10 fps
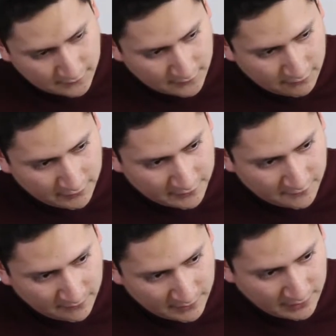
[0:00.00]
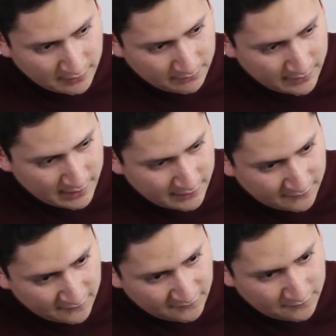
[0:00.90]
So we're going to begin by
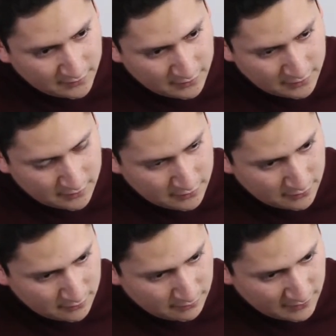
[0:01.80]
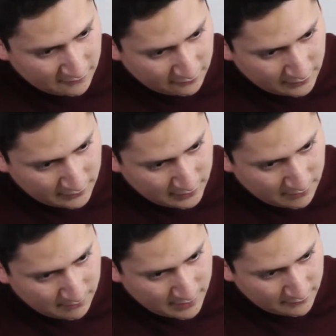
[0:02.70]
just measuring the
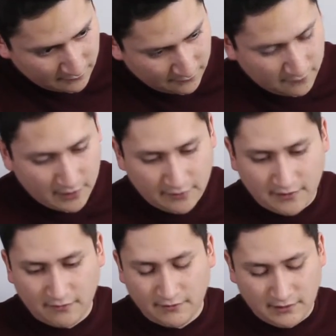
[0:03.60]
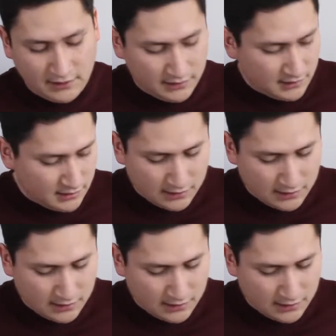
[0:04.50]
amount of wire that we need.